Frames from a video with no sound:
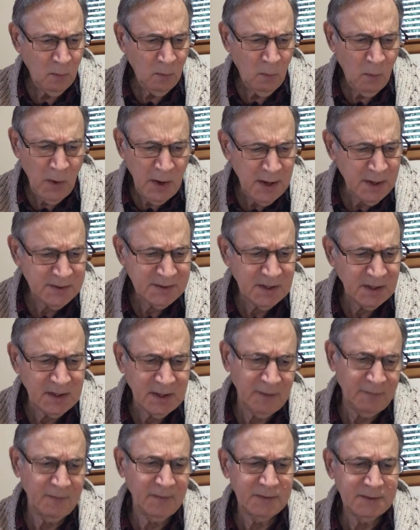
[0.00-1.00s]
What is the
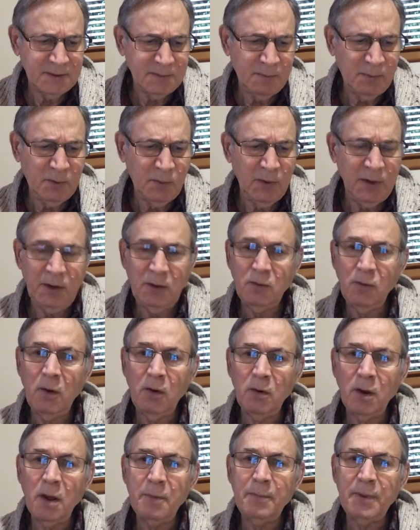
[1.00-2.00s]
difference between
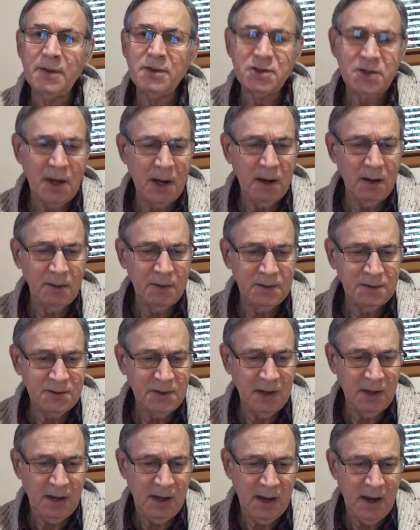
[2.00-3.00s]
grown-up and childish
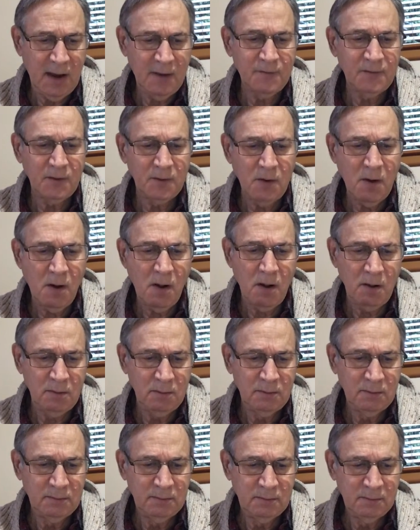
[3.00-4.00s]
thinking after all?
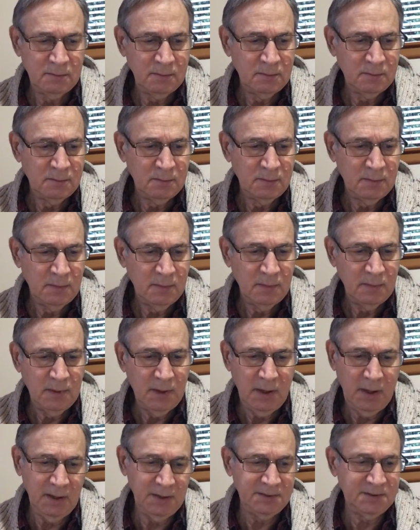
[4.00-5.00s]

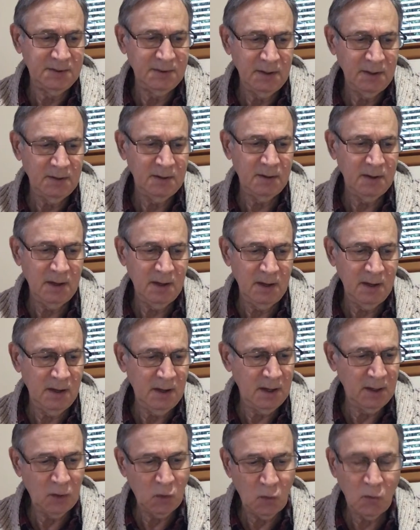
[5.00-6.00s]
Isn't it the
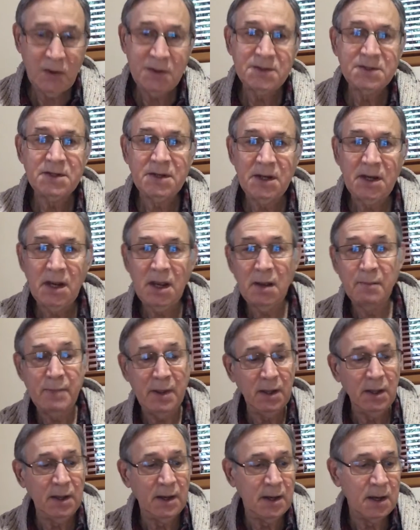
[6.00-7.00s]
increasing
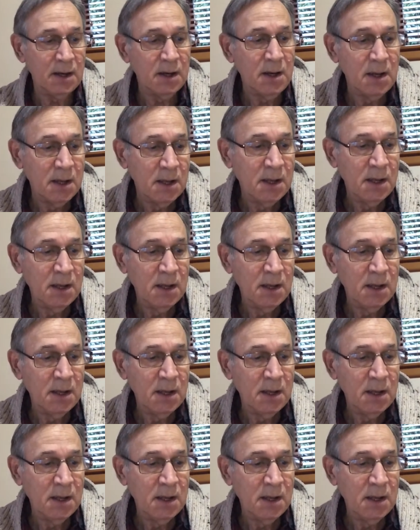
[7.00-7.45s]
ability